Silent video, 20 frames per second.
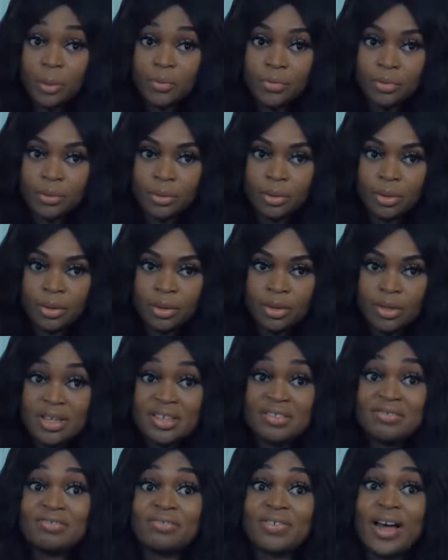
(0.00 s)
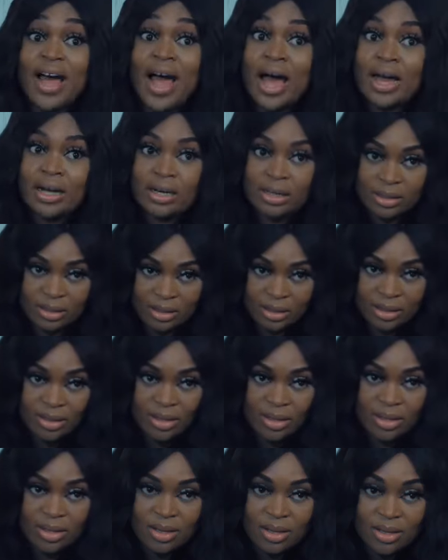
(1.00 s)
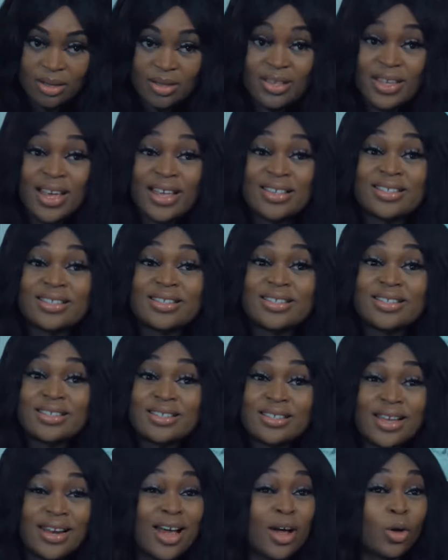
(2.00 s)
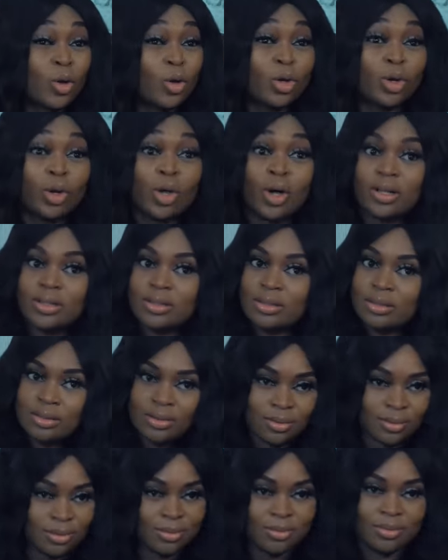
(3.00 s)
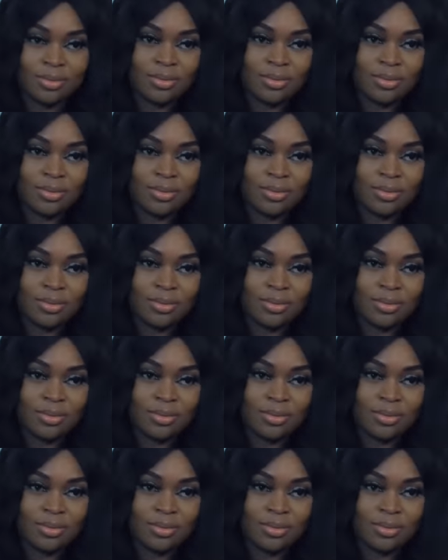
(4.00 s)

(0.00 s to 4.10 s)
helpful. In fact, he assisted her a lot.